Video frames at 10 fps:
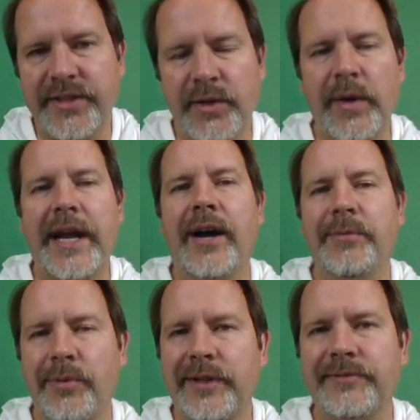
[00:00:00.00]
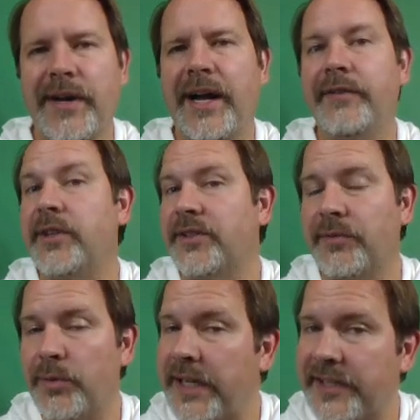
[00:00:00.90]
you to weigh out 0.5, there's a
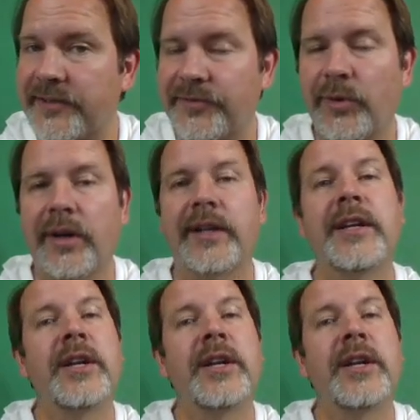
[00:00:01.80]
reason for it.